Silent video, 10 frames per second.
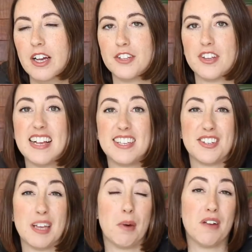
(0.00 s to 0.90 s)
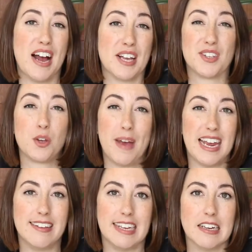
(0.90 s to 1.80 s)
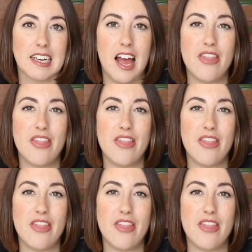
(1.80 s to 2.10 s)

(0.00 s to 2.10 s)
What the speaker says: So that's your summary of hours, super easy.